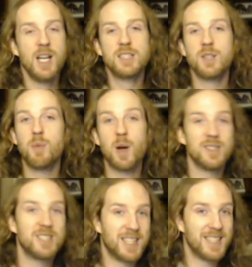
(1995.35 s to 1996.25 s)
So
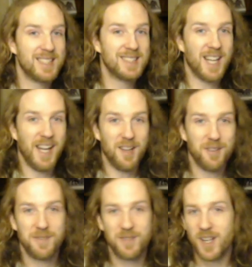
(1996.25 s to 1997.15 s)
apologies
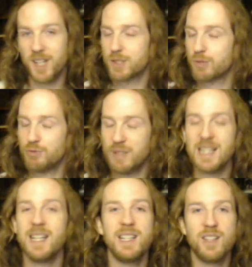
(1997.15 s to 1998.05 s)
if it's
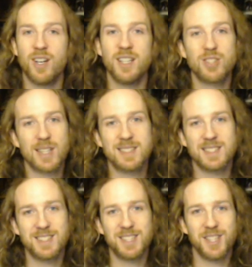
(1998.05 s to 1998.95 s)
really not
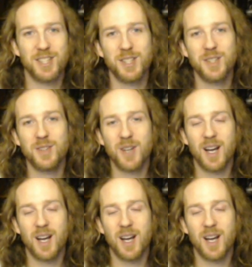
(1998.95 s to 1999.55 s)
interesting to you.